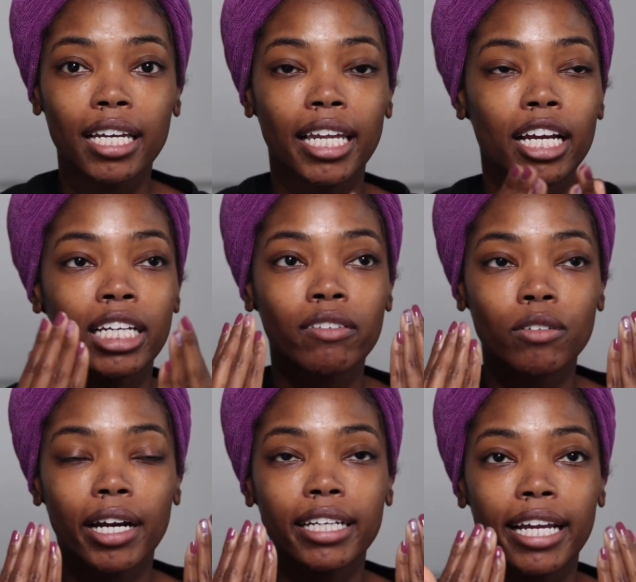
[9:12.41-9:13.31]
Like, even
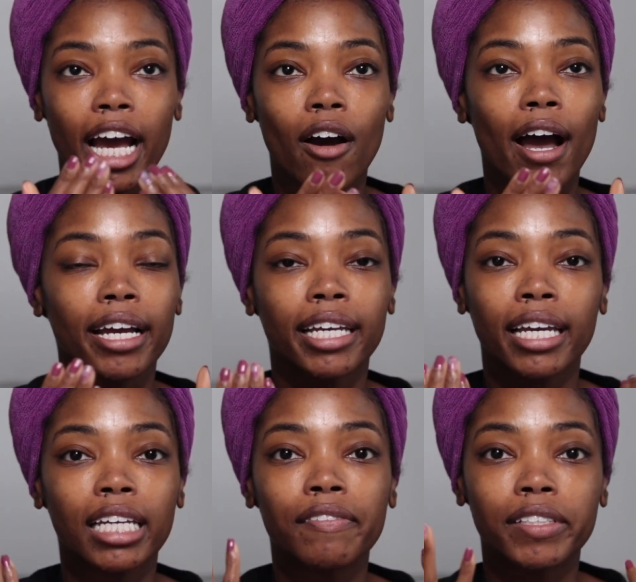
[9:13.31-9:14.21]
right now, I
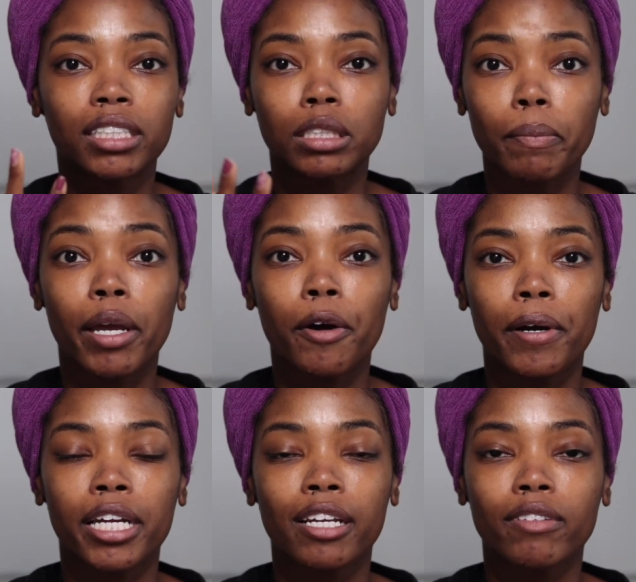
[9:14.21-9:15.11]
can't even smell
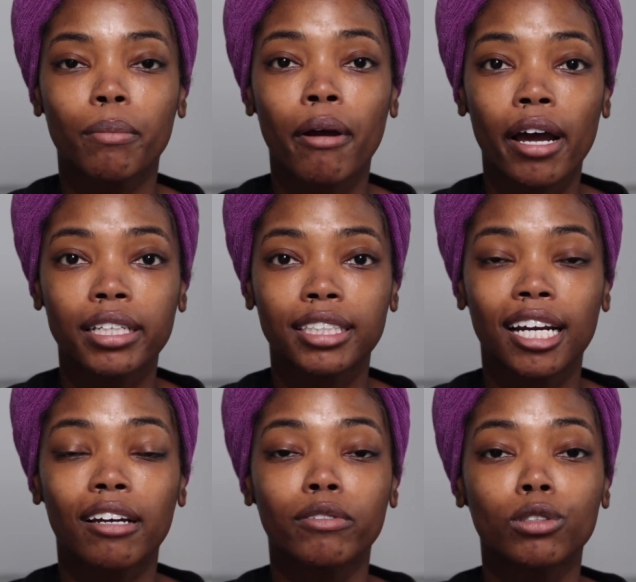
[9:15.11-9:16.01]
any of the products that
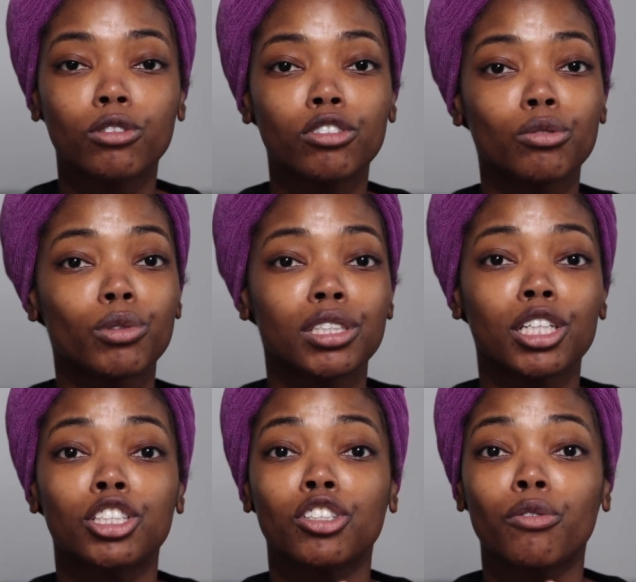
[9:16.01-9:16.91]
I've used, which
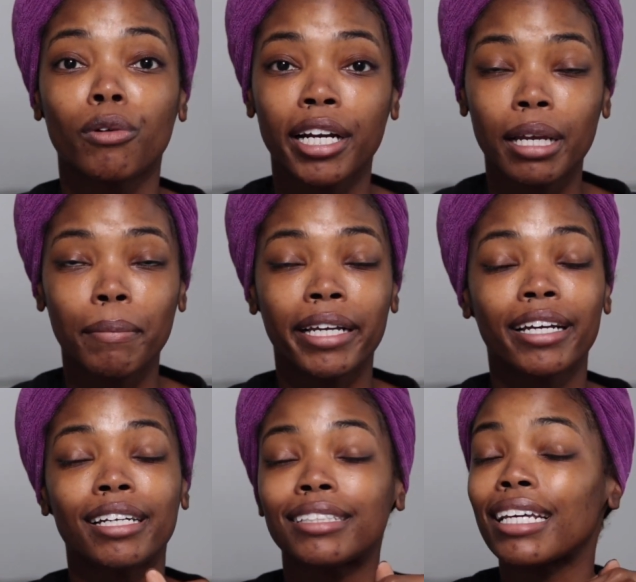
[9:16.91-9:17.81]
is great
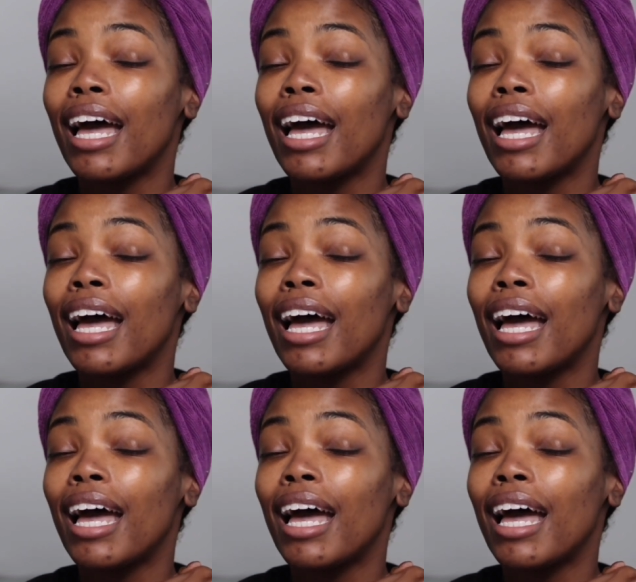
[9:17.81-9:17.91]
because